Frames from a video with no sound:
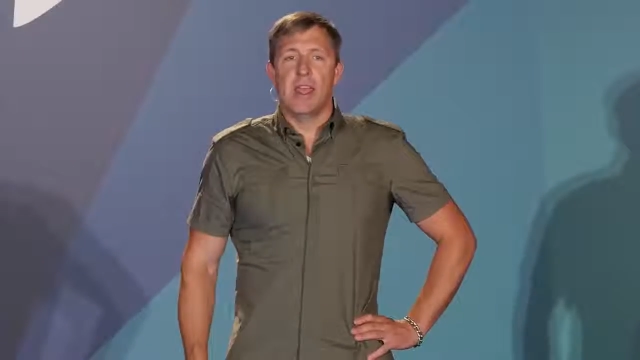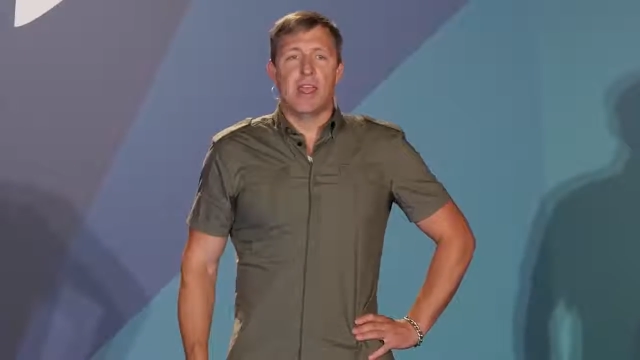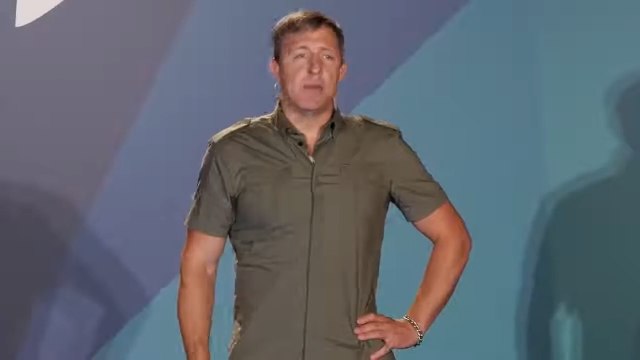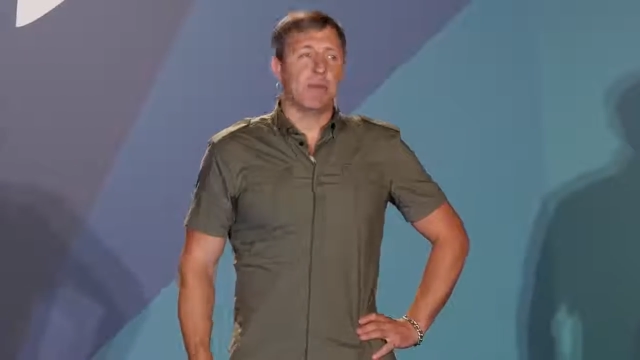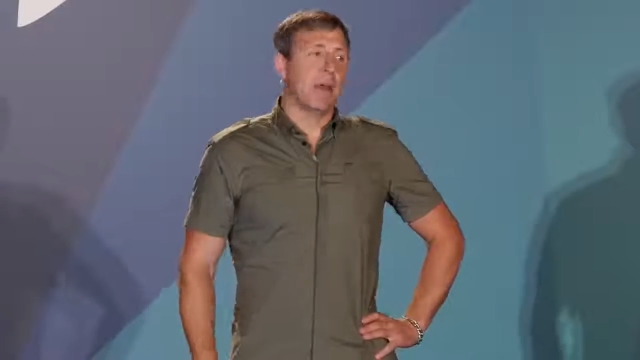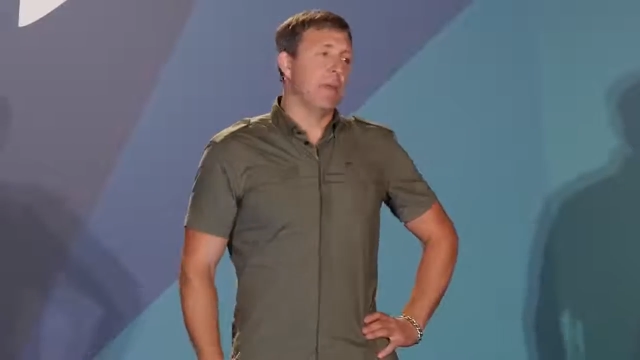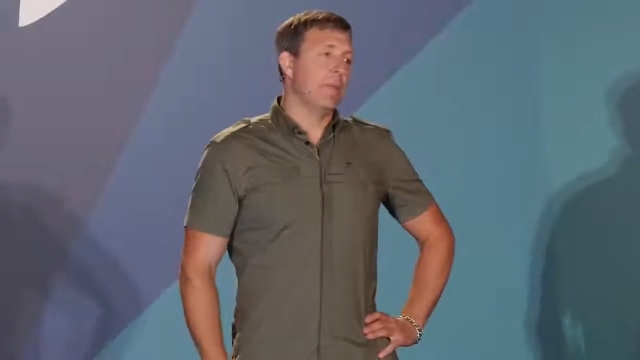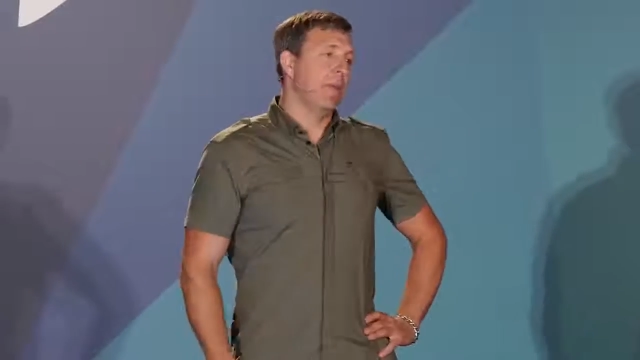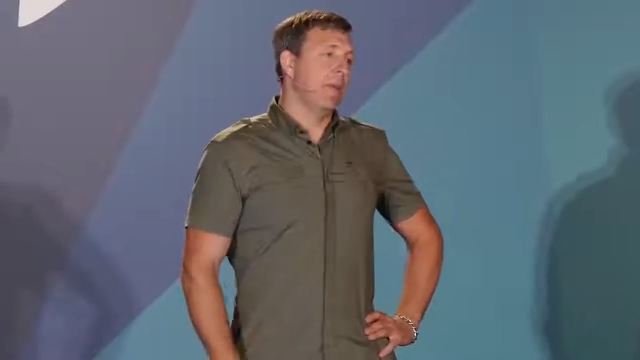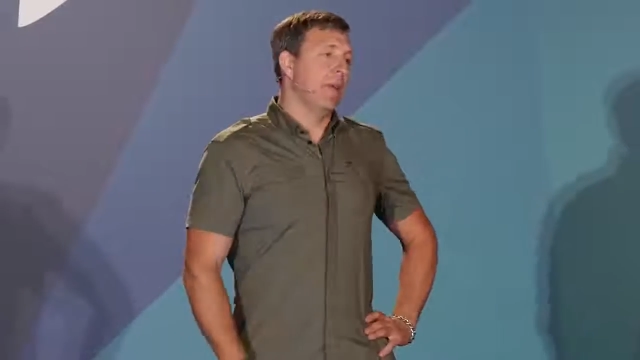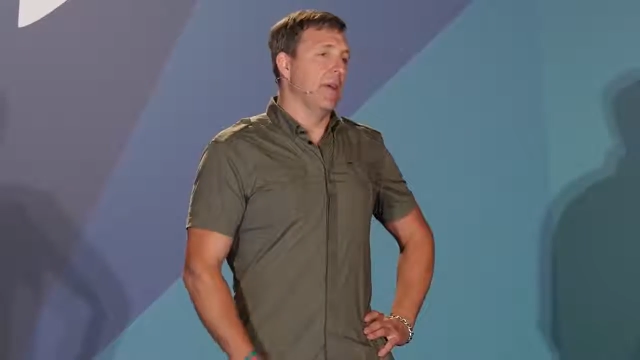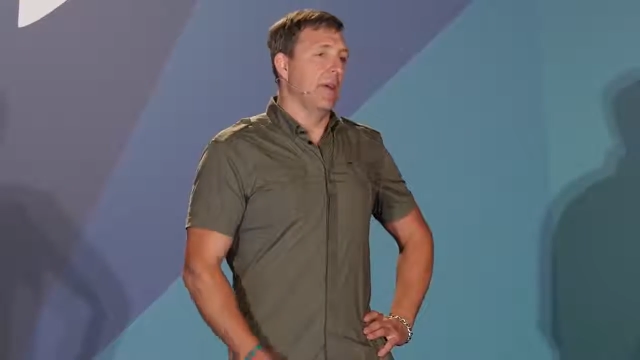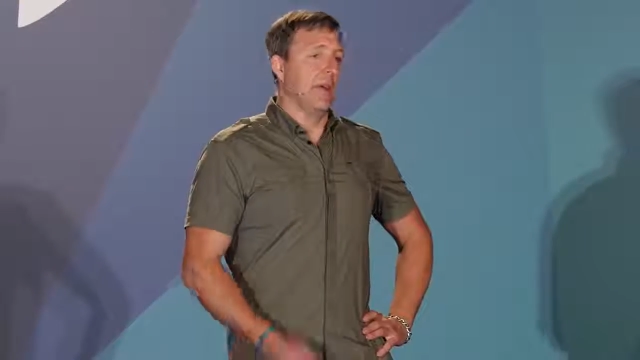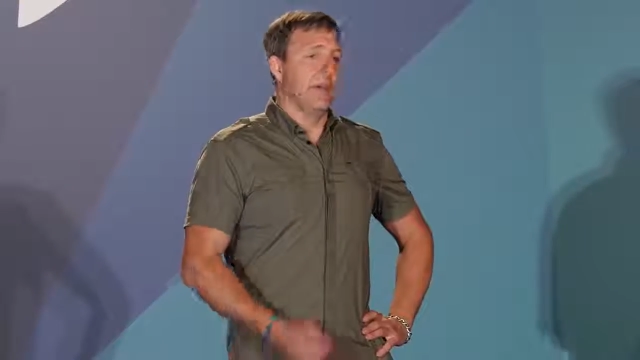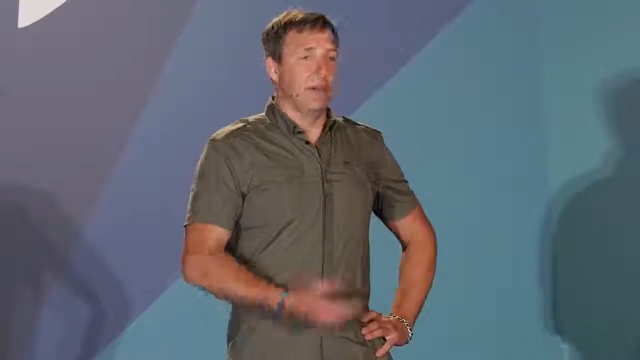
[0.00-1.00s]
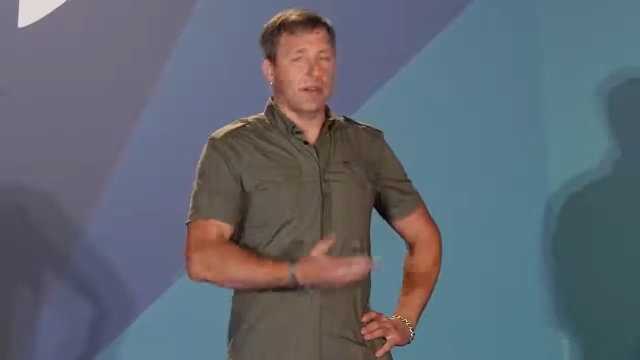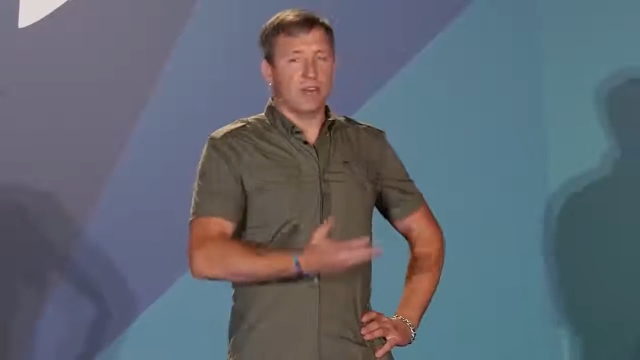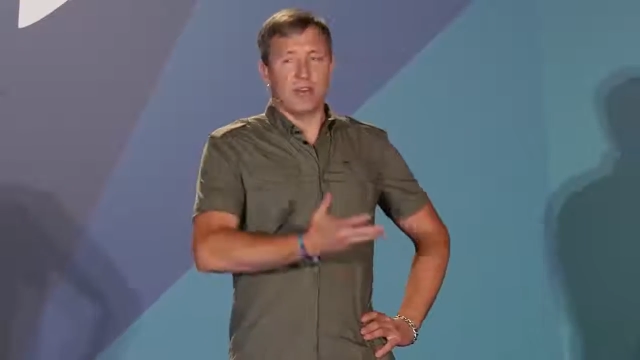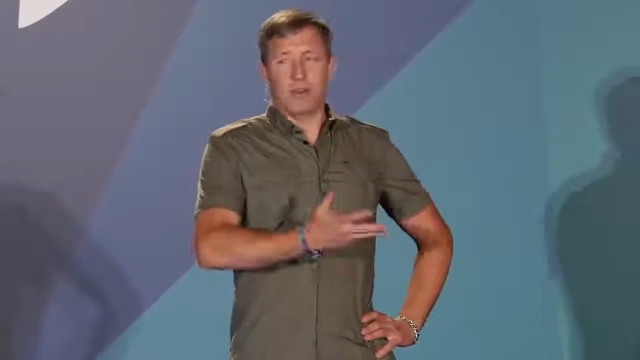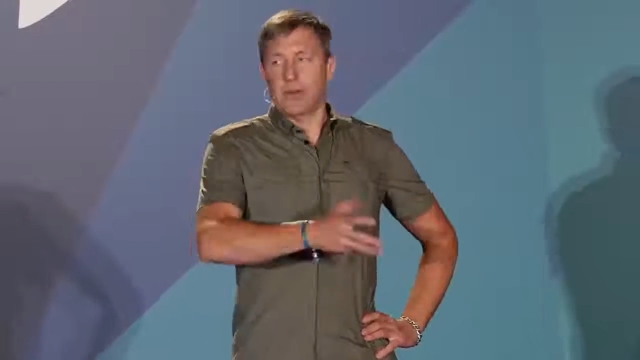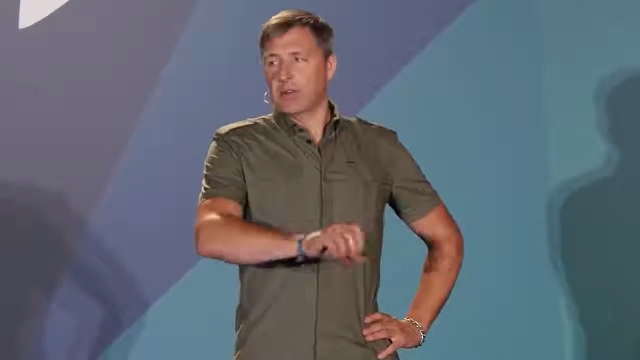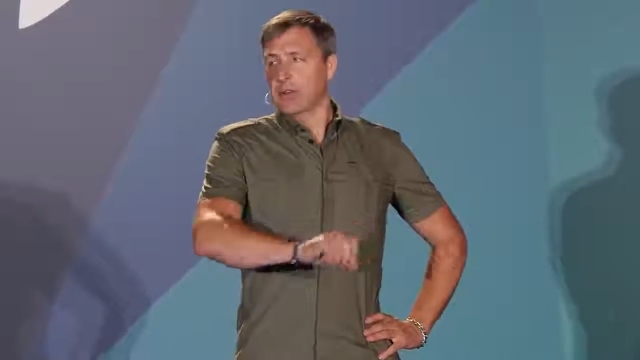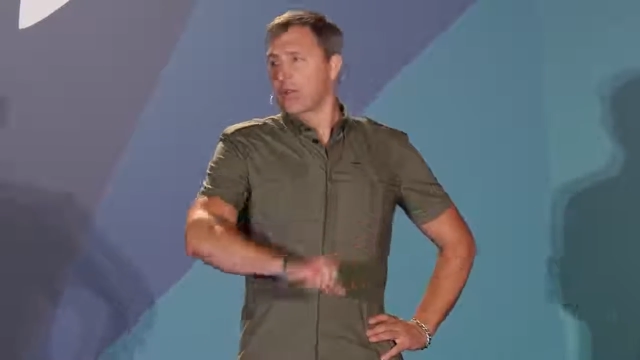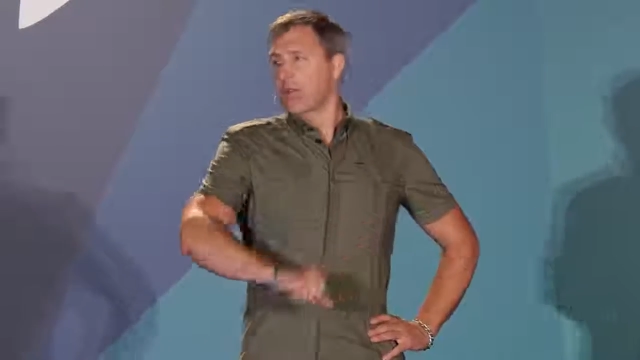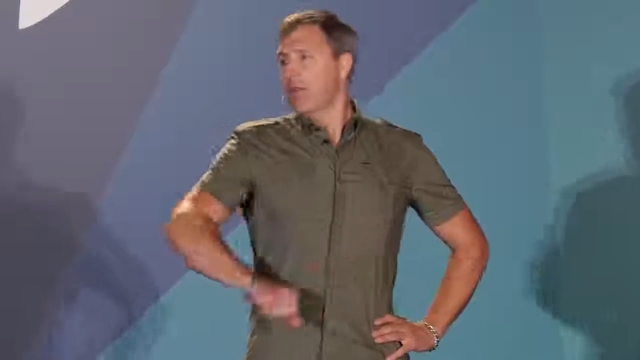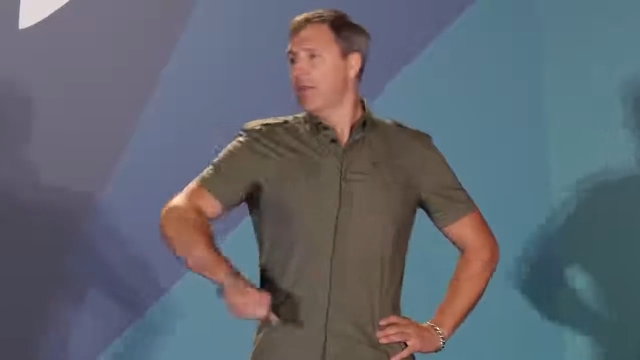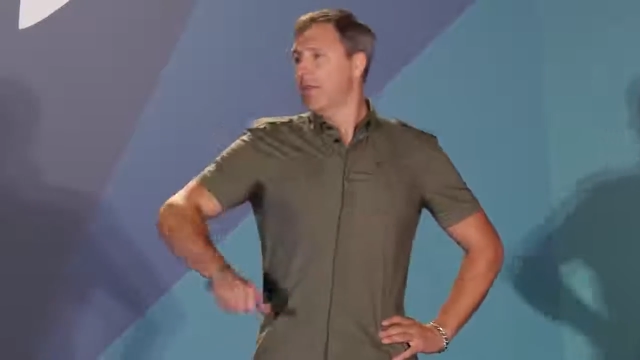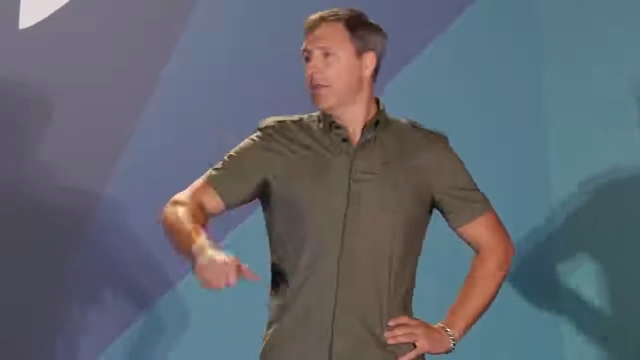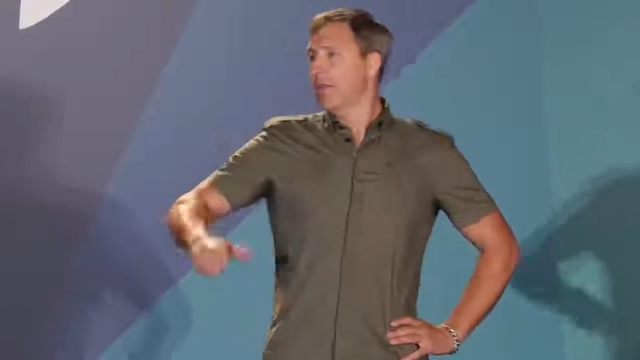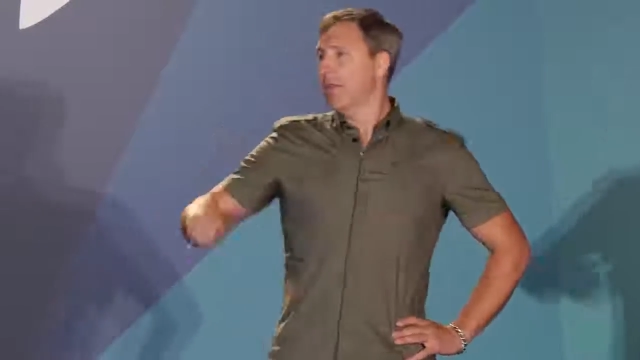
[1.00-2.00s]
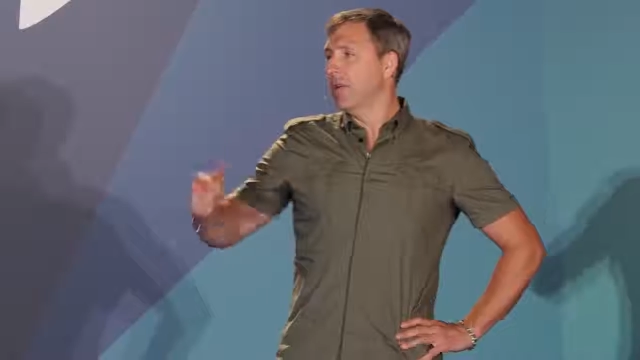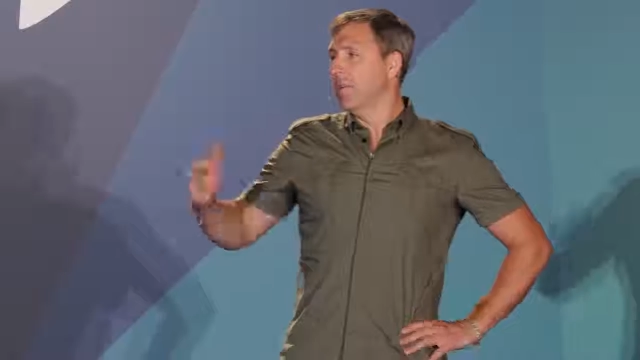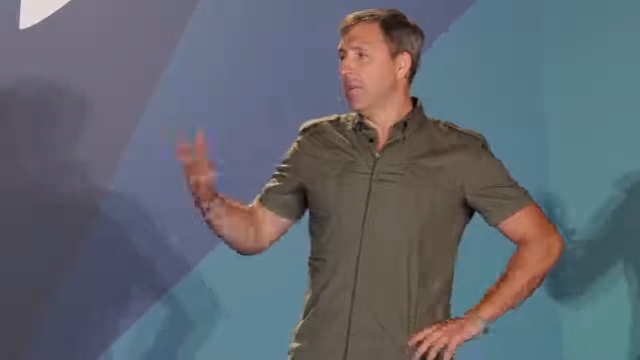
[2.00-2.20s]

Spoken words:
It might be a cherry turnover,